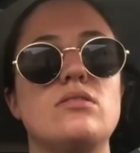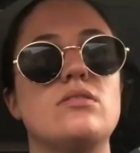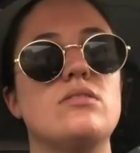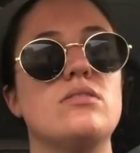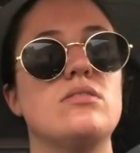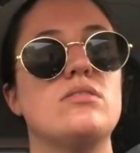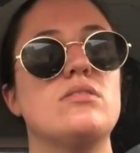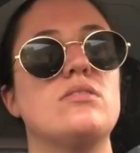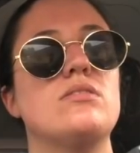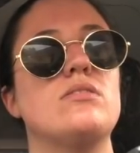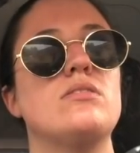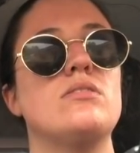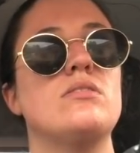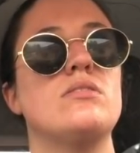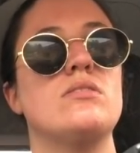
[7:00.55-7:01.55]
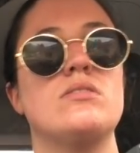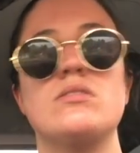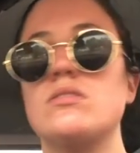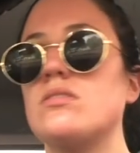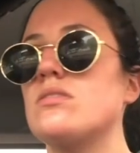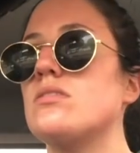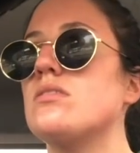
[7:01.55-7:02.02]

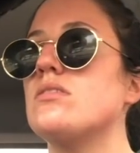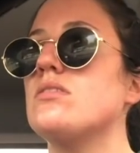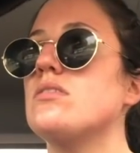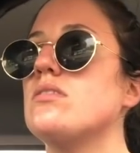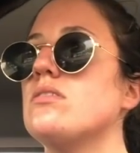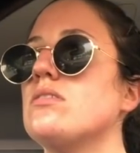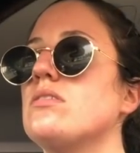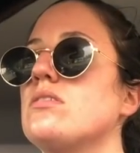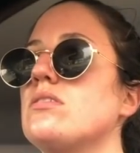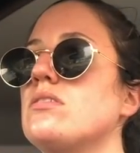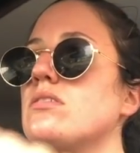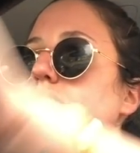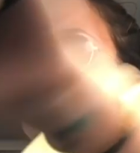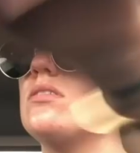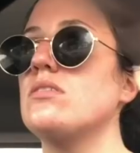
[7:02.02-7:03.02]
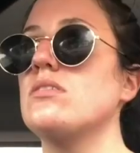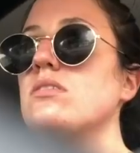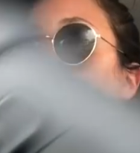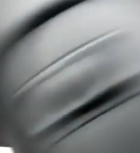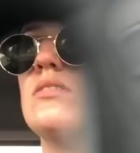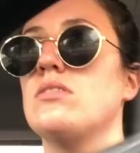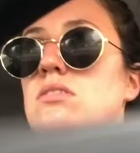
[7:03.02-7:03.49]

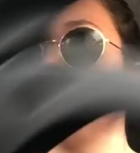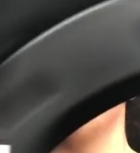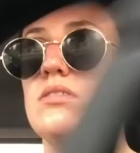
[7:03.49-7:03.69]
(silence)